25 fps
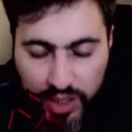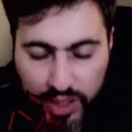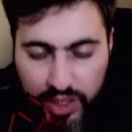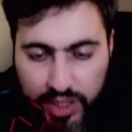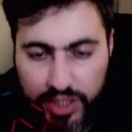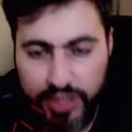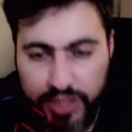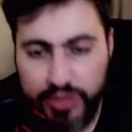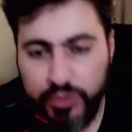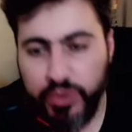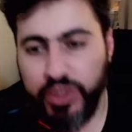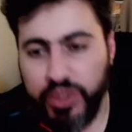
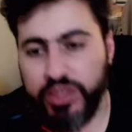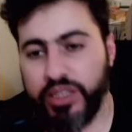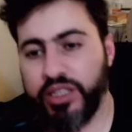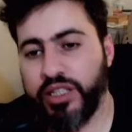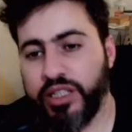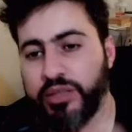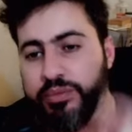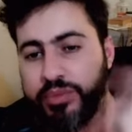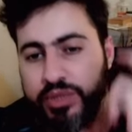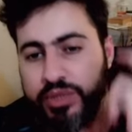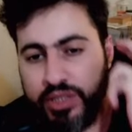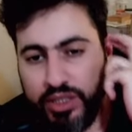And we ended
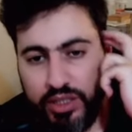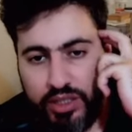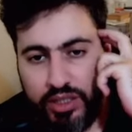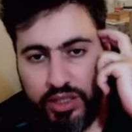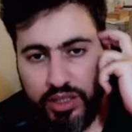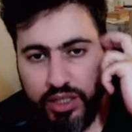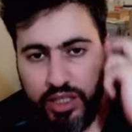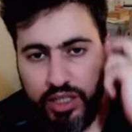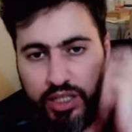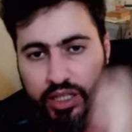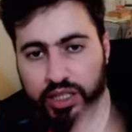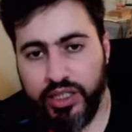up
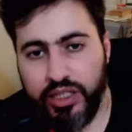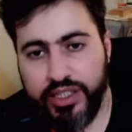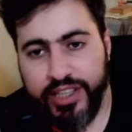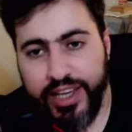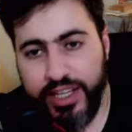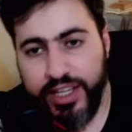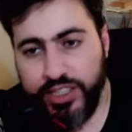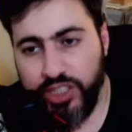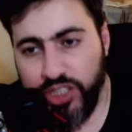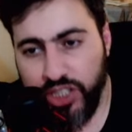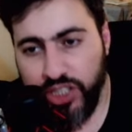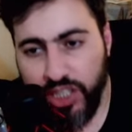
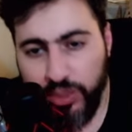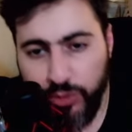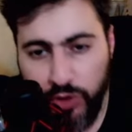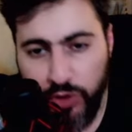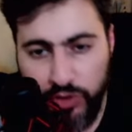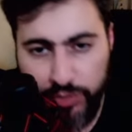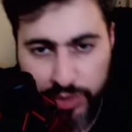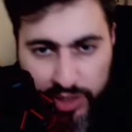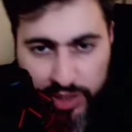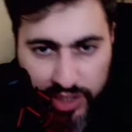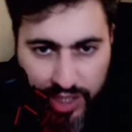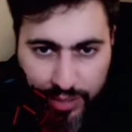catching a
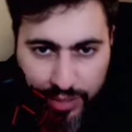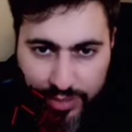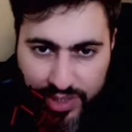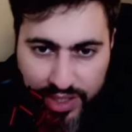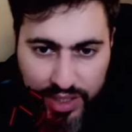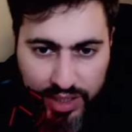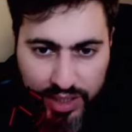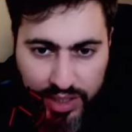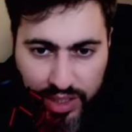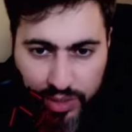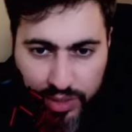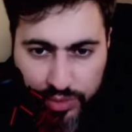move, but I'm
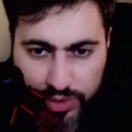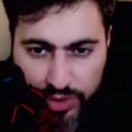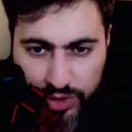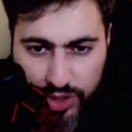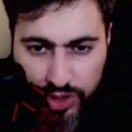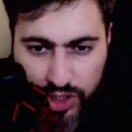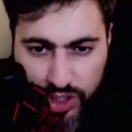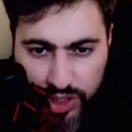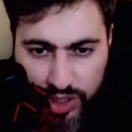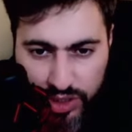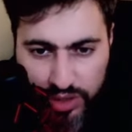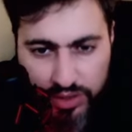still going to
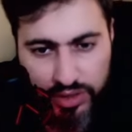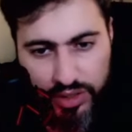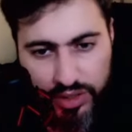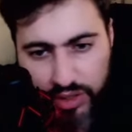shield.